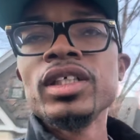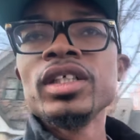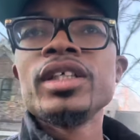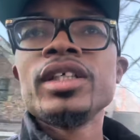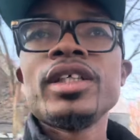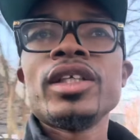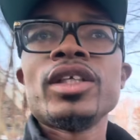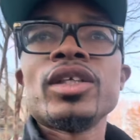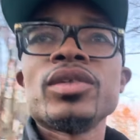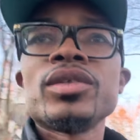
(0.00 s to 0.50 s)

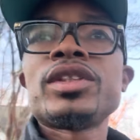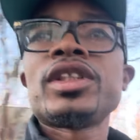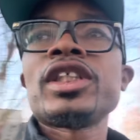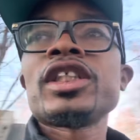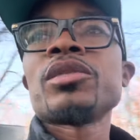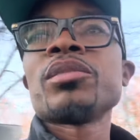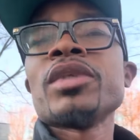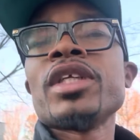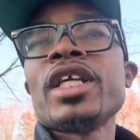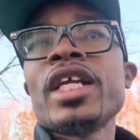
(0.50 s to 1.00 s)

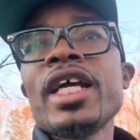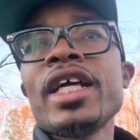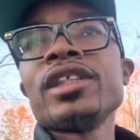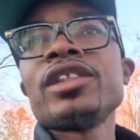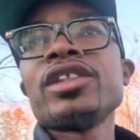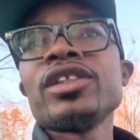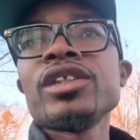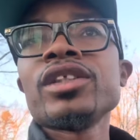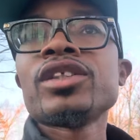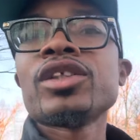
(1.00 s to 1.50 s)
6-minute
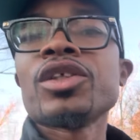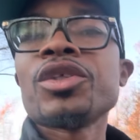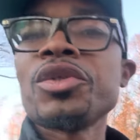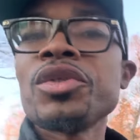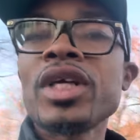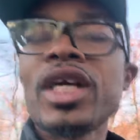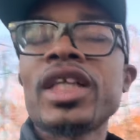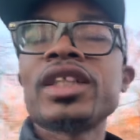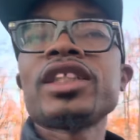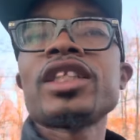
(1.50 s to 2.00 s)
answer. So you
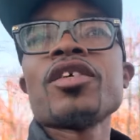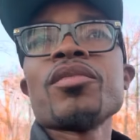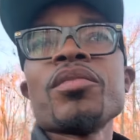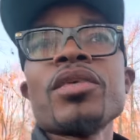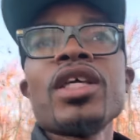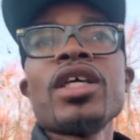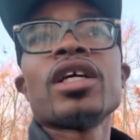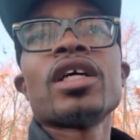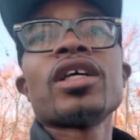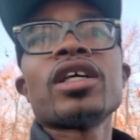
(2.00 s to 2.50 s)
guys give
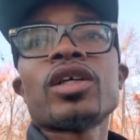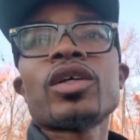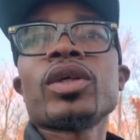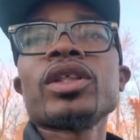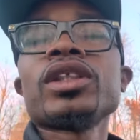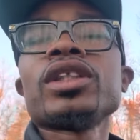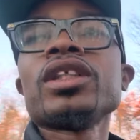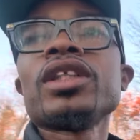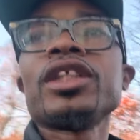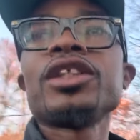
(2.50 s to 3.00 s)
me a
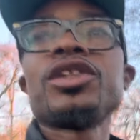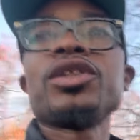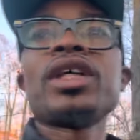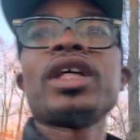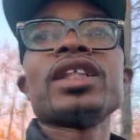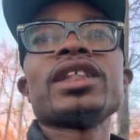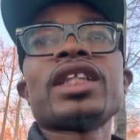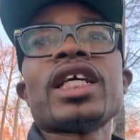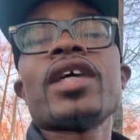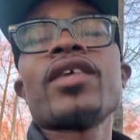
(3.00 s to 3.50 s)
question that you
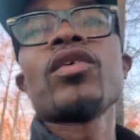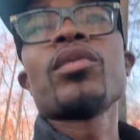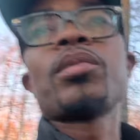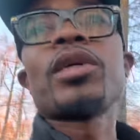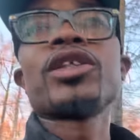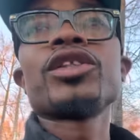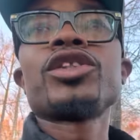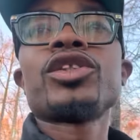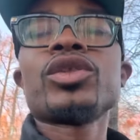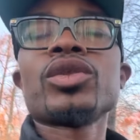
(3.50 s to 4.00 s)
guys have
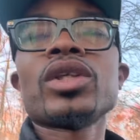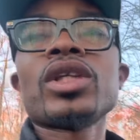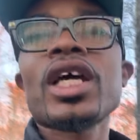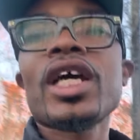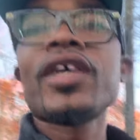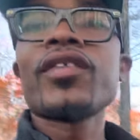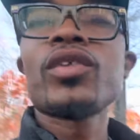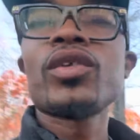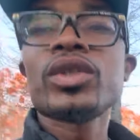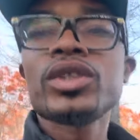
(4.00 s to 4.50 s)
about your
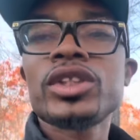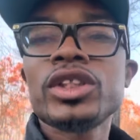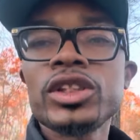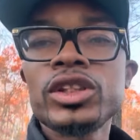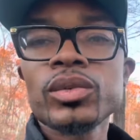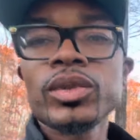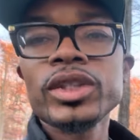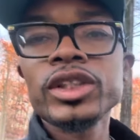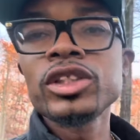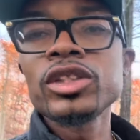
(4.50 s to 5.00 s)
life, your
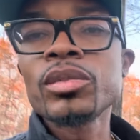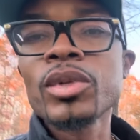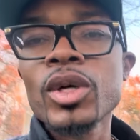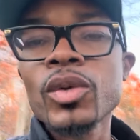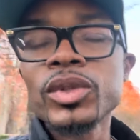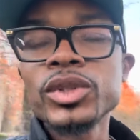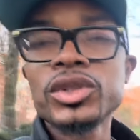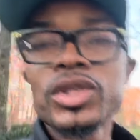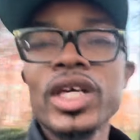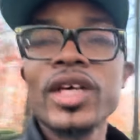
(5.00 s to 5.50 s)
situation, about
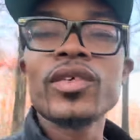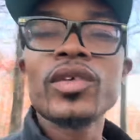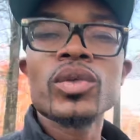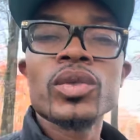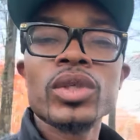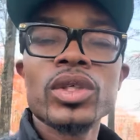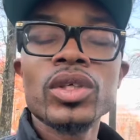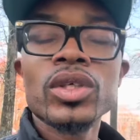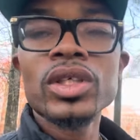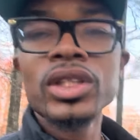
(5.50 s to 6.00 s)
what you have
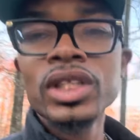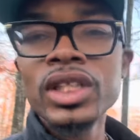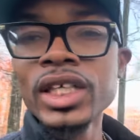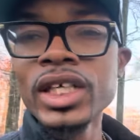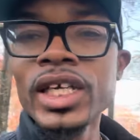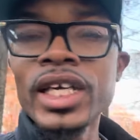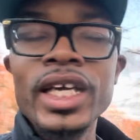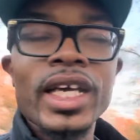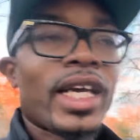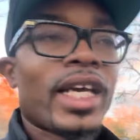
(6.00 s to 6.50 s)
going on,
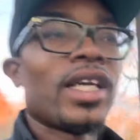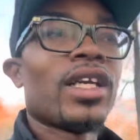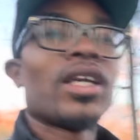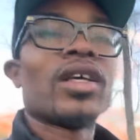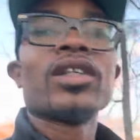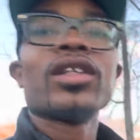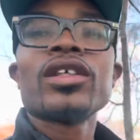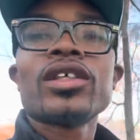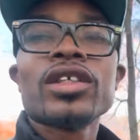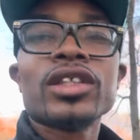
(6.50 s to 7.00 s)
and I'll
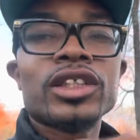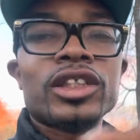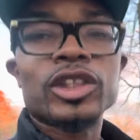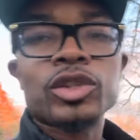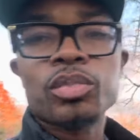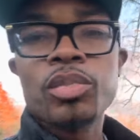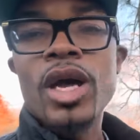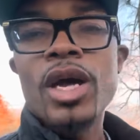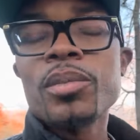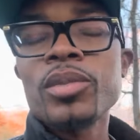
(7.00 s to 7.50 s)
literally just
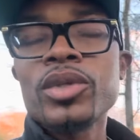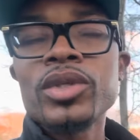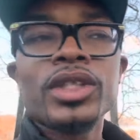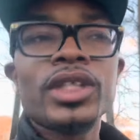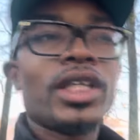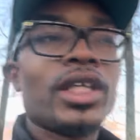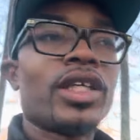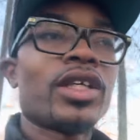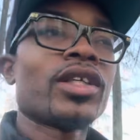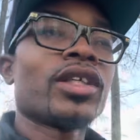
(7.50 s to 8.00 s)
pop on
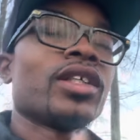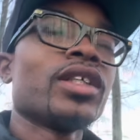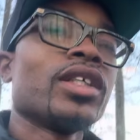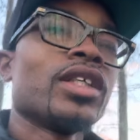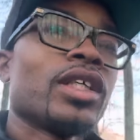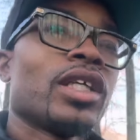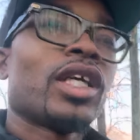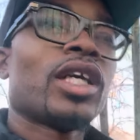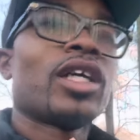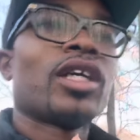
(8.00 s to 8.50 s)
here,
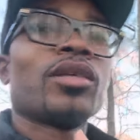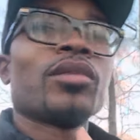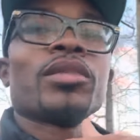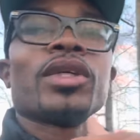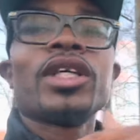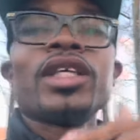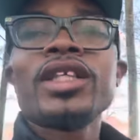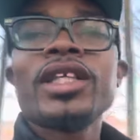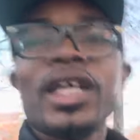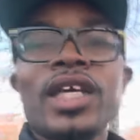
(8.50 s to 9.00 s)

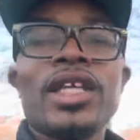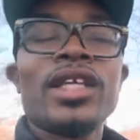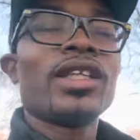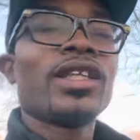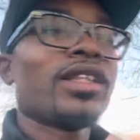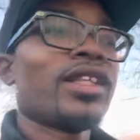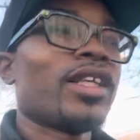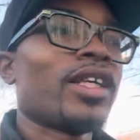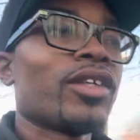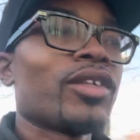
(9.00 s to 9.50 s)

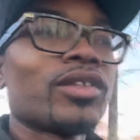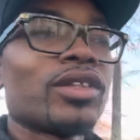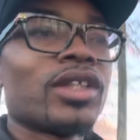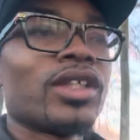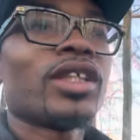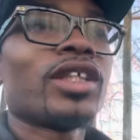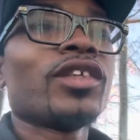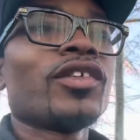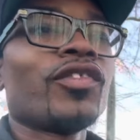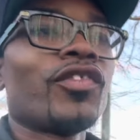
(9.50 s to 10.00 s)
unedited,
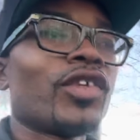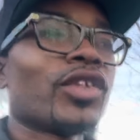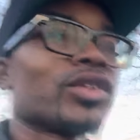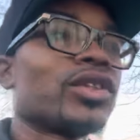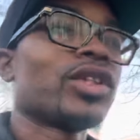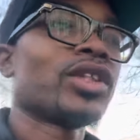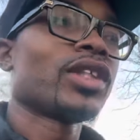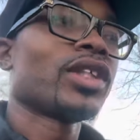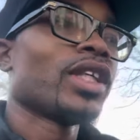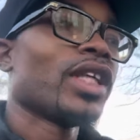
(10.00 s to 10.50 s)

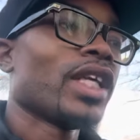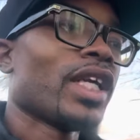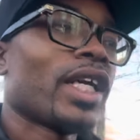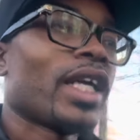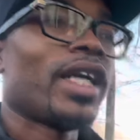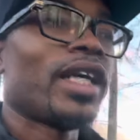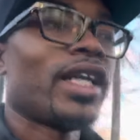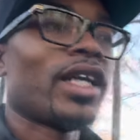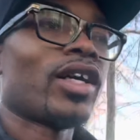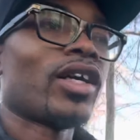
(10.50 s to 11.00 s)
unfiltered,
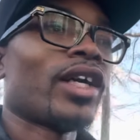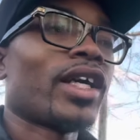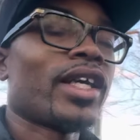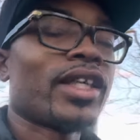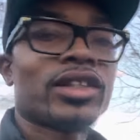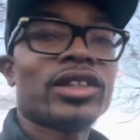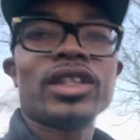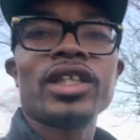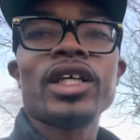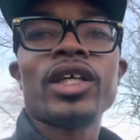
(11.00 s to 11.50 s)
and I'll
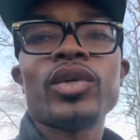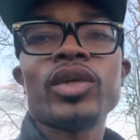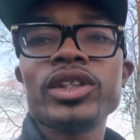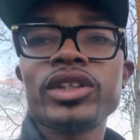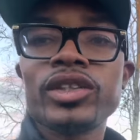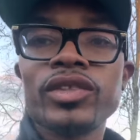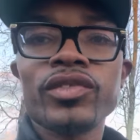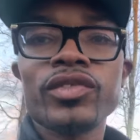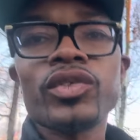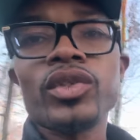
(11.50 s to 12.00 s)
answer that
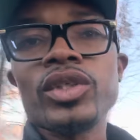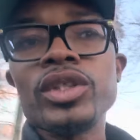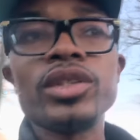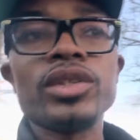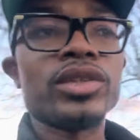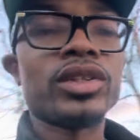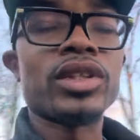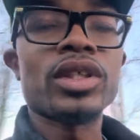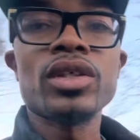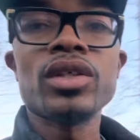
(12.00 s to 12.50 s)
question for you.
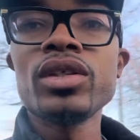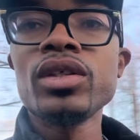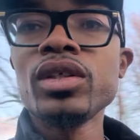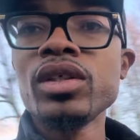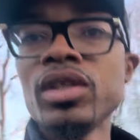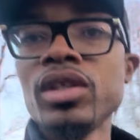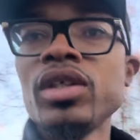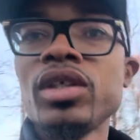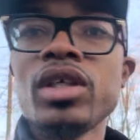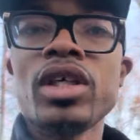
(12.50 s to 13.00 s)
So
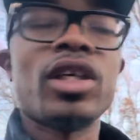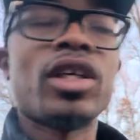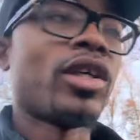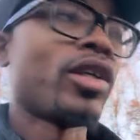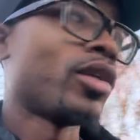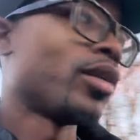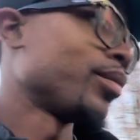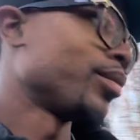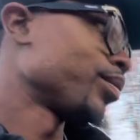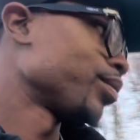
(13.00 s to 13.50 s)

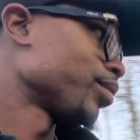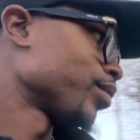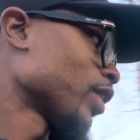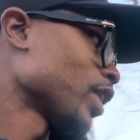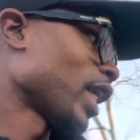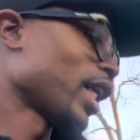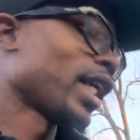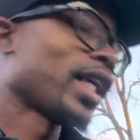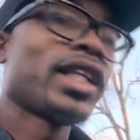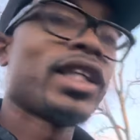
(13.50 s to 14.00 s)
I
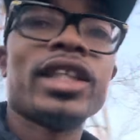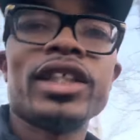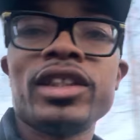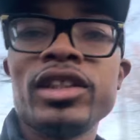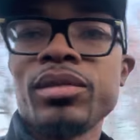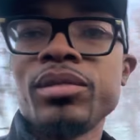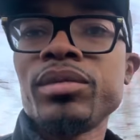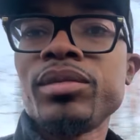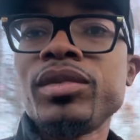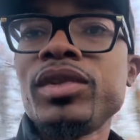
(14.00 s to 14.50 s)
got to get
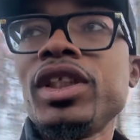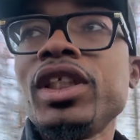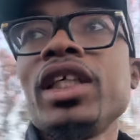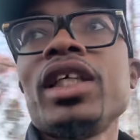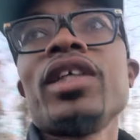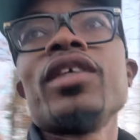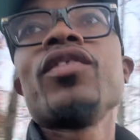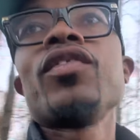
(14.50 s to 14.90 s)
some chicken